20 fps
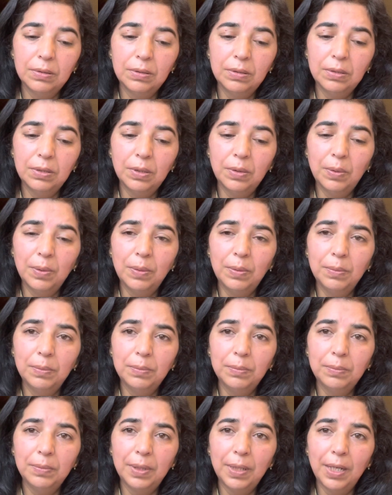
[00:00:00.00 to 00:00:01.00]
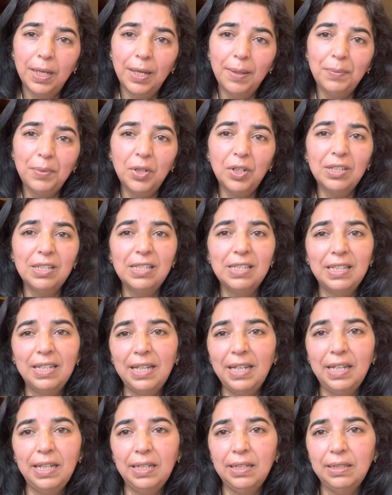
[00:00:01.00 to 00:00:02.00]
So I'm not
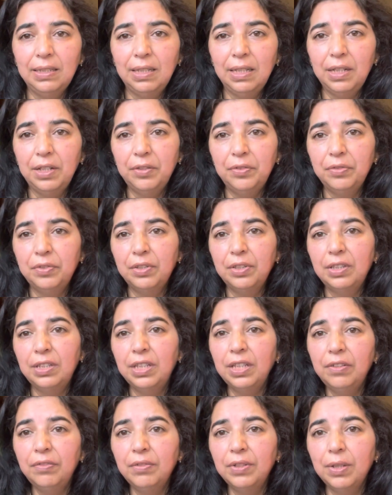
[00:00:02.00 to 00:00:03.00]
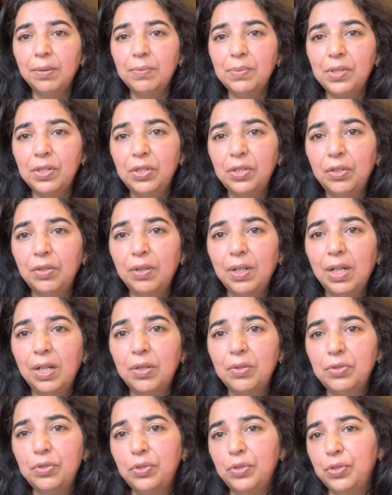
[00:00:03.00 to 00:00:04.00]
saying that if a thief comes in your
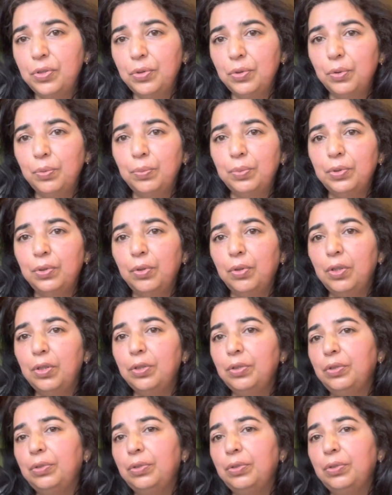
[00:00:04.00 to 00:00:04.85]
house, you should open all your